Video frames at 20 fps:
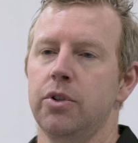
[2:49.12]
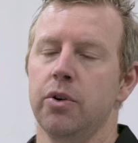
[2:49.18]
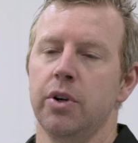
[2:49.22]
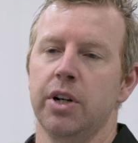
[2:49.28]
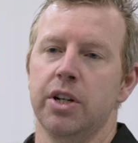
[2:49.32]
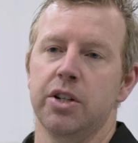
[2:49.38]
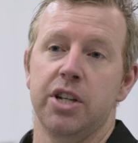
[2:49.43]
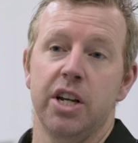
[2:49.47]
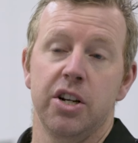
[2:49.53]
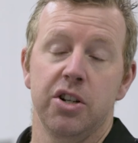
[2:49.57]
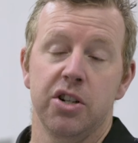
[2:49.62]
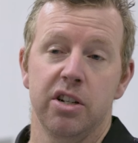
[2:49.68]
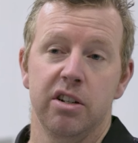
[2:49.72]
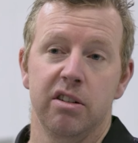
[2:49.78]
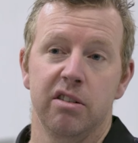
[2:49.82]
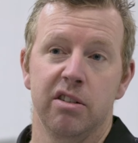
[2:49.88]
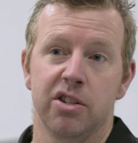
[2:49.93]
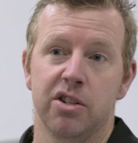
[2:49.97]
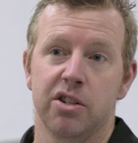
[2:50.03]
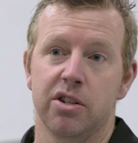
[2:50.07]
During a session,
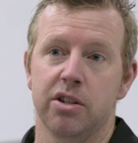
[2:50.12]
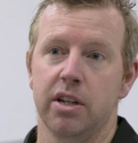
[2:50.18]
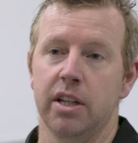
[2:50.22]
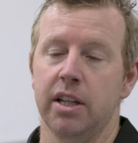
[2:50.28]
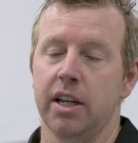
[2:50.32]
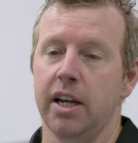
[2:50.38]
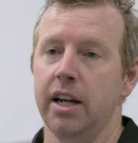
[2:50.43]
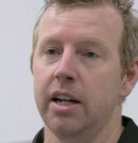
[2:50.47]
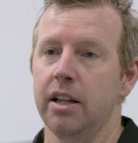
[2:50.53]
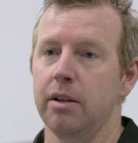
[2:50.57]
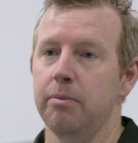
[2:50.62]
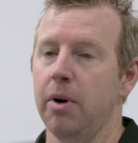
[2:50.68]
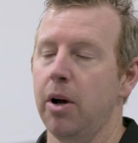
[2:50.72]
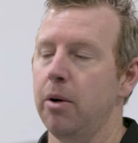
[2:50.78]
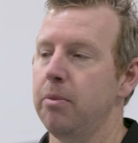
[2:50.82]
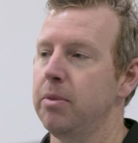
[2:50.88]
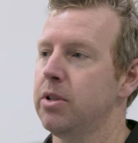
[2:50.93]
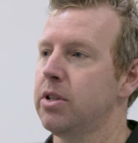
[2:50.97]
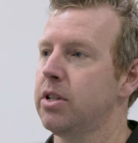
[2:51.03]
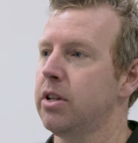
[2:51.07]
it's in the heat of the
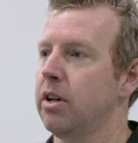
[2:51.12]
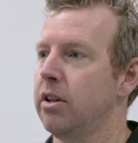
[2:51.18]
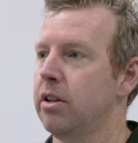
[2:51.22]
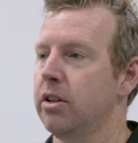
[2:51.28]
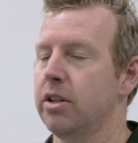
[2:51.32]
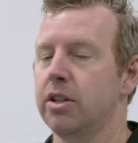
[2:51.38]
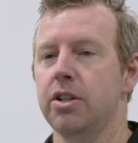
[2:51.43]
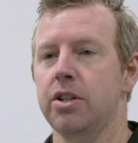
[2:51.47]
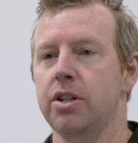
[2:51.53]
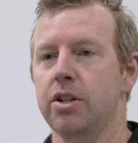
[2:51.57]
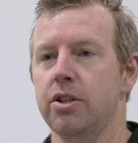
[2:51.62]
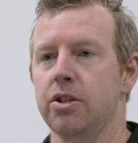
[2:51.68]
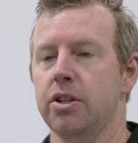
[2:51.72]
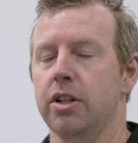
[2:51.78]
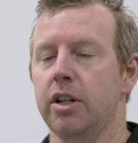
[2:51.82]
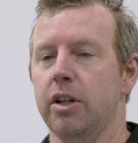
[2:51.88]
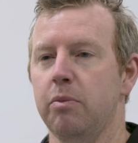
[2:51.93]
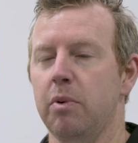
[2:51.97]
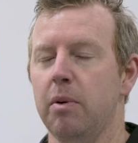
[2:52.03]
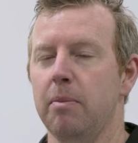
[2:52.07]
moment, so the decisions
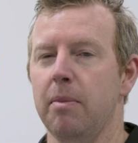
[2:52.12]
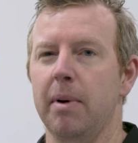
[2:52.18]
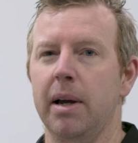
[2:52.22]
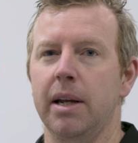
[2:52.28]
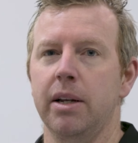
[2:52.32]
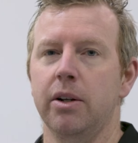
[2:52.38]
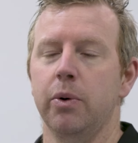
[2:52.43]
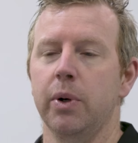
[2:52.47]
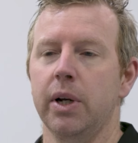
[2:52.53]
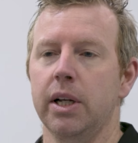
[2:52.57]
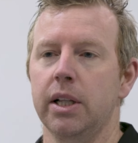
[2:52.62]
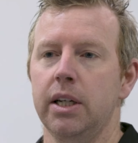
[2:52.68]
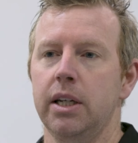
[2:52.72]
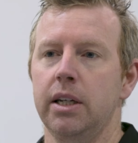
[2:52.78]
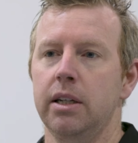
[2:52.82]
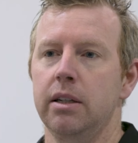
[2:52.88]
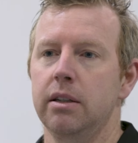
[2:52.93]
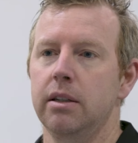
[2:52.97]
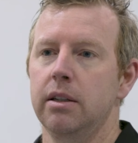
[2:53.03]
need to be made quickly